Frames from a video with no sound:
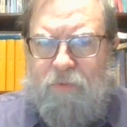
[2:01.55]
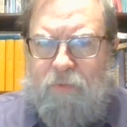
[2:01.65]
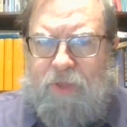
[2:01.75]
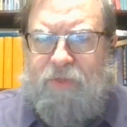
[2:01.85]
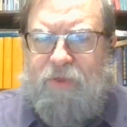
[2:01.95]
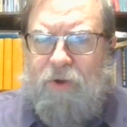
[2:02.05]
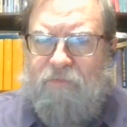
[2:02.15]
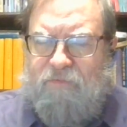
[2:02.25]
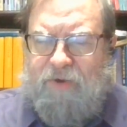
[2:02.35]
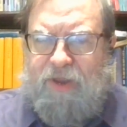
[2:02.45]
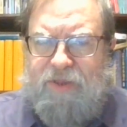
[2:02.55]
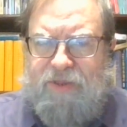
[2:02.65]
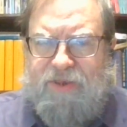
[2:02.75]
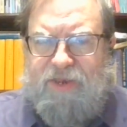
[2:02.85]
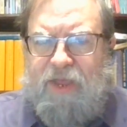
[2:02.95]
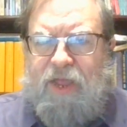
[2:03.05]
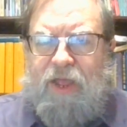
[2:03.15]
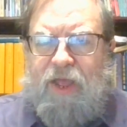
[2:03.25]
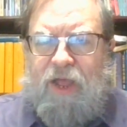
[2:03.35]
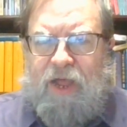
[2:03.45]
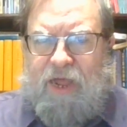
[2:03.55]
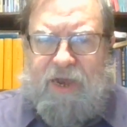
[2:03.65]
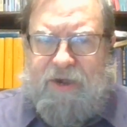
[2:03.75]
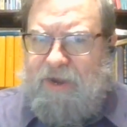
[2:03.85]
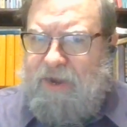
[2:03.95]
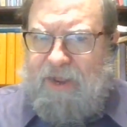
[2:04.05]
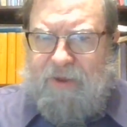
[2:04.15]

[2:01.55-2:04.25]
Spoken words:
with your friends on